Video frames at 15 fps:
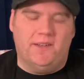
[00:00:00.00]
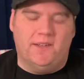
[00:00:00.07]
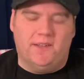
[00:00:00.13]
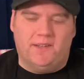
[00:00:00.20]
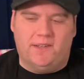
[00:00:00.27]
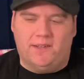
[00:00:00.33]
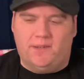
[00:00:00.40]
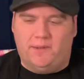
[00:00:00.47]

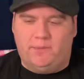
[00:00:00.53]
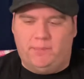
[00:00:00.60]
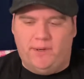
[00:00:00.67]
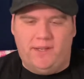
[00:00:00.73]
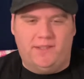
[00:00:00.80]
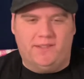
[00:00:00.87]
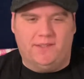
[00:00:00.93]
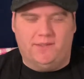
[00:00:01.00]
good old
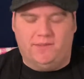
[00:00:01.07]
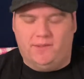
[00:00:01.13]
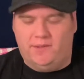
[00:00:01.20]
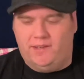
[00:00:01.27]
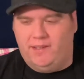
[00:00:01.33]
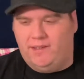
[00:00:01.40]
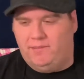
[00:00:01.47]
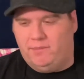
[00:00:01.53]
pizza for
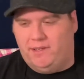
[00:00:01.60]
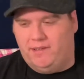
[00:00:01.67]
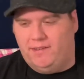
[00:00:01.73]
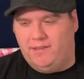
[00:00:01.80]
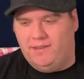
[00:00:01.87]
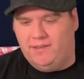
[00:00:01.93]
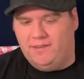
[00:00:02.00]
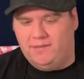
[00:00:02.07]
you. I'm a
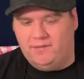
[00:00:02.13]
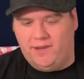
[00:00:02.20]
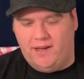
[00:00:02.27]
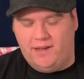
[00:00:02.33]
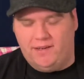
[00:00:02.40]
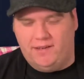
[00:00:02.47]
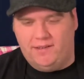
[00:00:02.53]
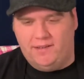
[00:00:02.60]

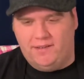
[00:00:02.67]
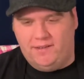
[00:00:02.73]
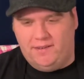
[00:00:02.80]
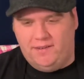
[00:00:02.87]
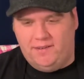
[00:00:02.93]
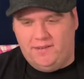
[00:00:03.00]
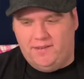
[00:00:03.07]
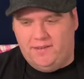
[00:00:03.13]
fan of
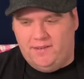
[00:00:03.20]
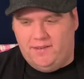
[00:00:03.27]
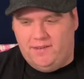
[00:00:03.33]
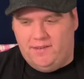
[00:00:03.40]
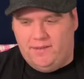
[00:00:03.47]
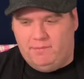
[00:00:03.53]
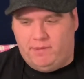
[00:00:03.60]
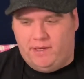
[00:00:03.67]

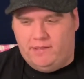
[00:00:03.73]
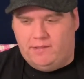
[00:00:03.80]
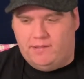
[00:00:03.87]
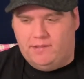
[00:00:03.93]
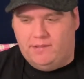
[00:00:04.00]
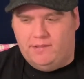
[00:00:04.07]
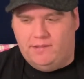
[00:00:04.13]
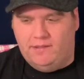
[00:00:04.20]

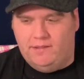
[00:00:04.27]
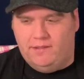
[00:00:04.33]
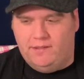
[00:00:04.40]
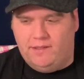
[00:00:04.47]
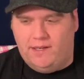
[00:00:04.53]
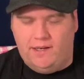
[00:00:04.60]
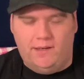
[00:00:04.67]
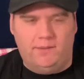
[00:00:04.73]
pizza,
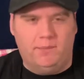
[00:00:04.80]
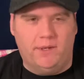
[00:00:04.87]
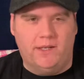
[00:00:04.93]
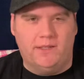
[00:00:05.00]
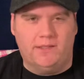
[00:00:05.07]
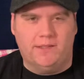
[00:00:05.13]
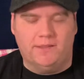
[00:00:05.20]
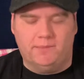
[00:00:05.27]
any
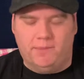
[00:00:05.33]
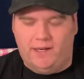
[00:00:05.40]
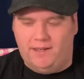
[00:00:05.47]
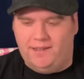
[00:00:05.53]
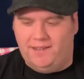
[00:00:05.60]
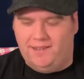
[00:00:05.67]
pizza about it.